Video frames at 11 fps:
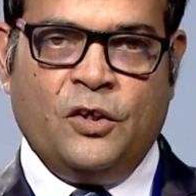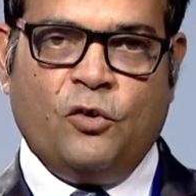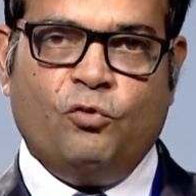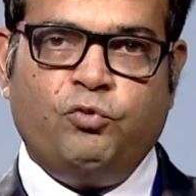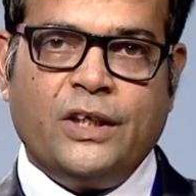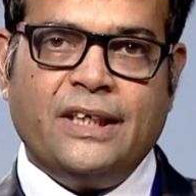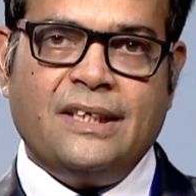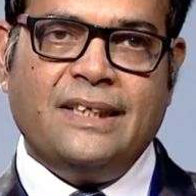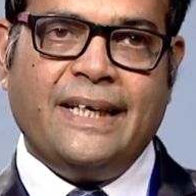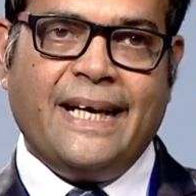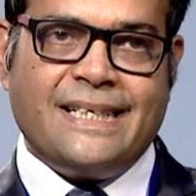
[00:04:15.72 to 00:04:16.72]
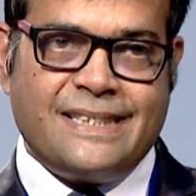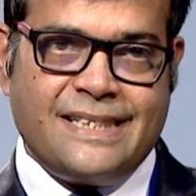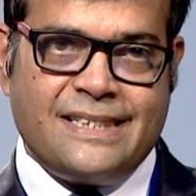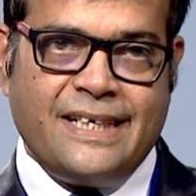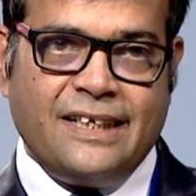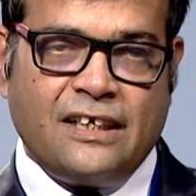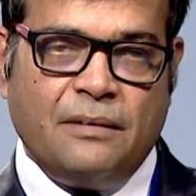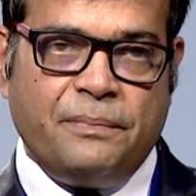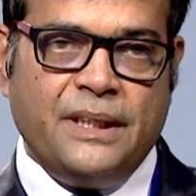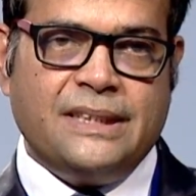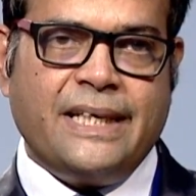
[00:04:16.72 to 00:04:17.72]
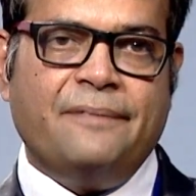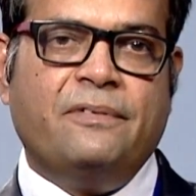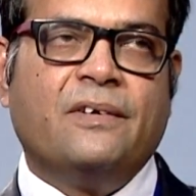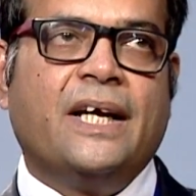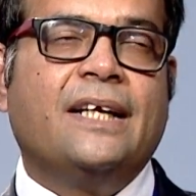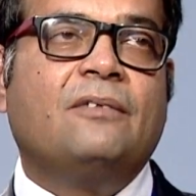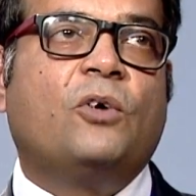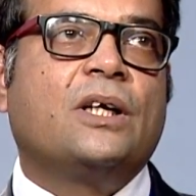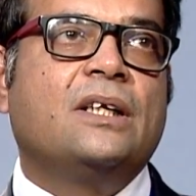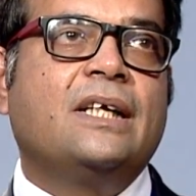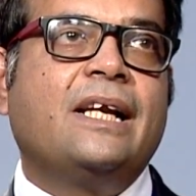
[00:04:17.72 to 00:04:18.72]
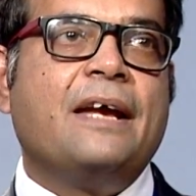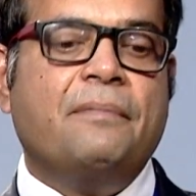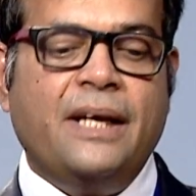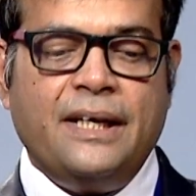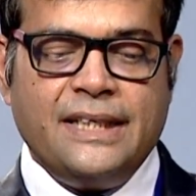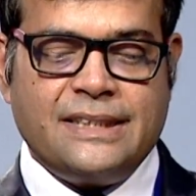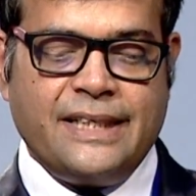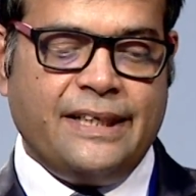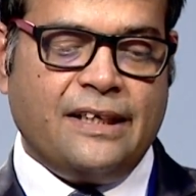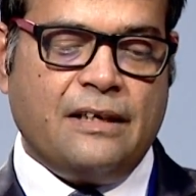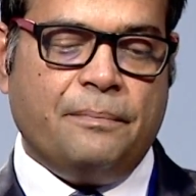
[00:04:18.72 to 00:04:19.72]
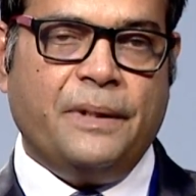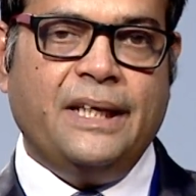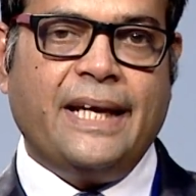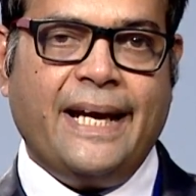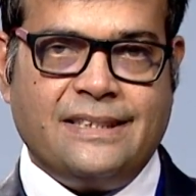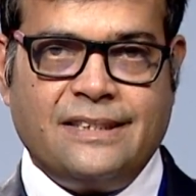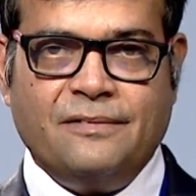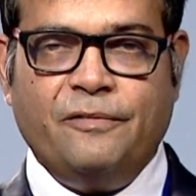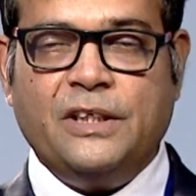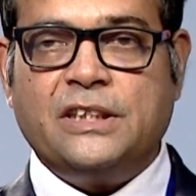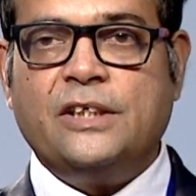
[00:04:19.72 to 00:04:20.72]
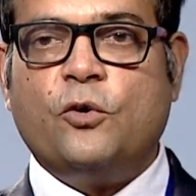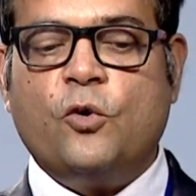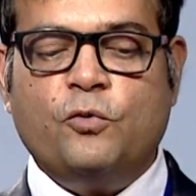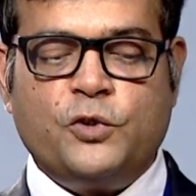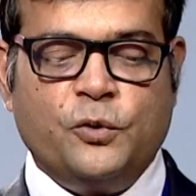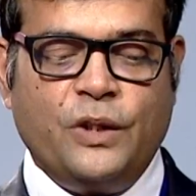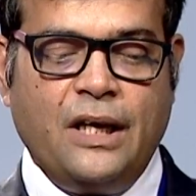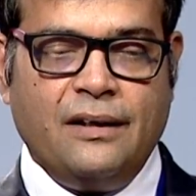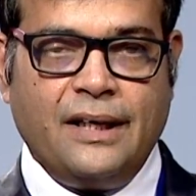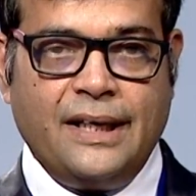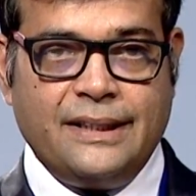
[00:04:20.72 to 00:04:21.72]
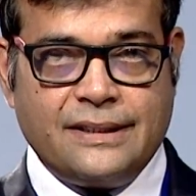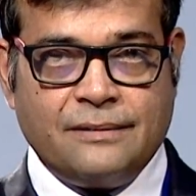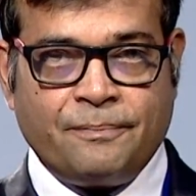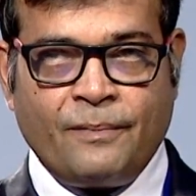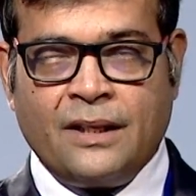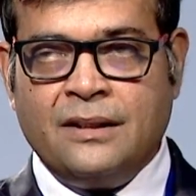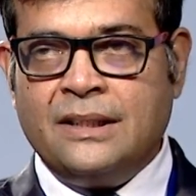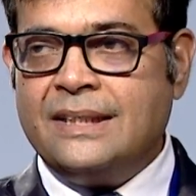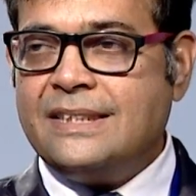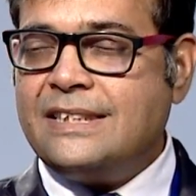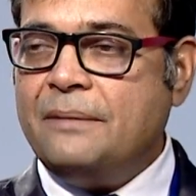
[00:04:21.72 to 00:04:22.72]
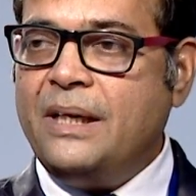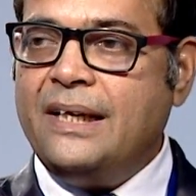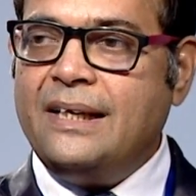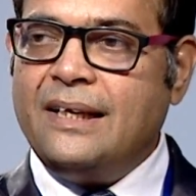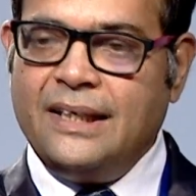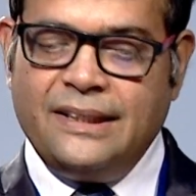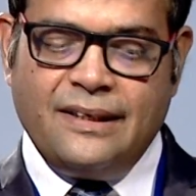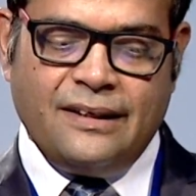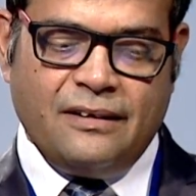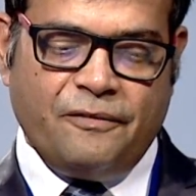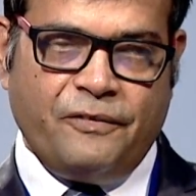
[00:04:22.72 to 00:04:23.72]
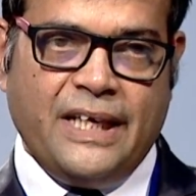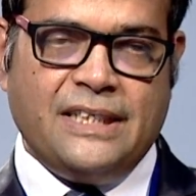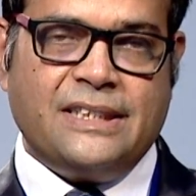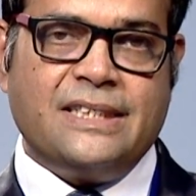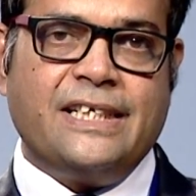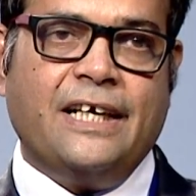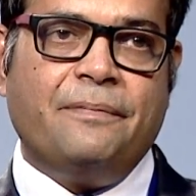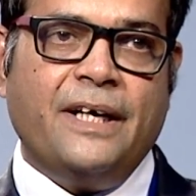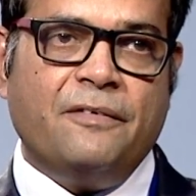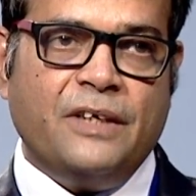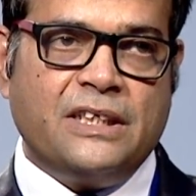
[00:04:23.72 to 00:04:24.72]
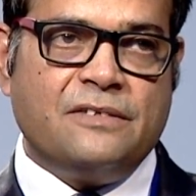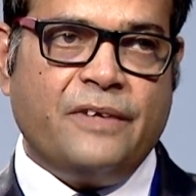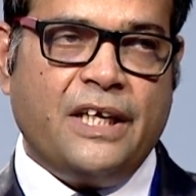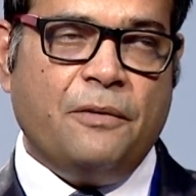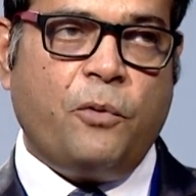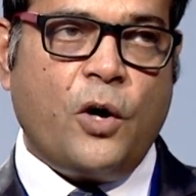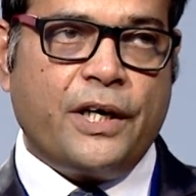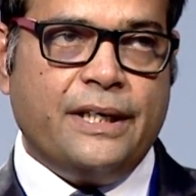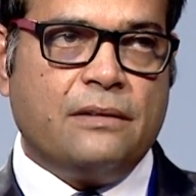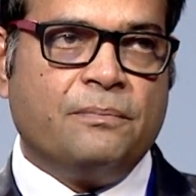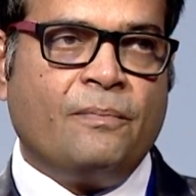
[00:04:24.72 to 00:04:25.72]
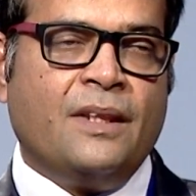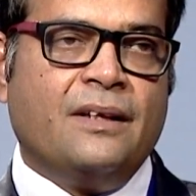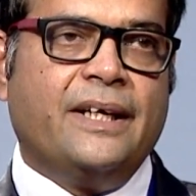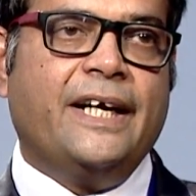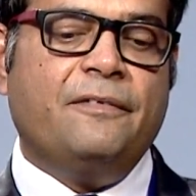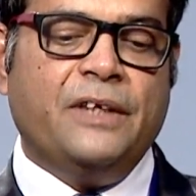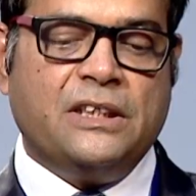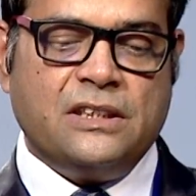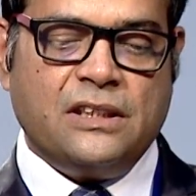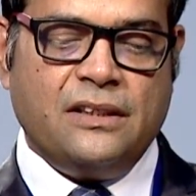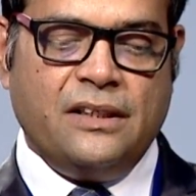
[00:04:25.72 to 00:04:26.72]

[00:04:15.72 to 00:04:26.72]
What are the assets that the companies have, and what are the liabilities that the company has, which it owes to the others. Similarly, the other financial statement which is very important and which is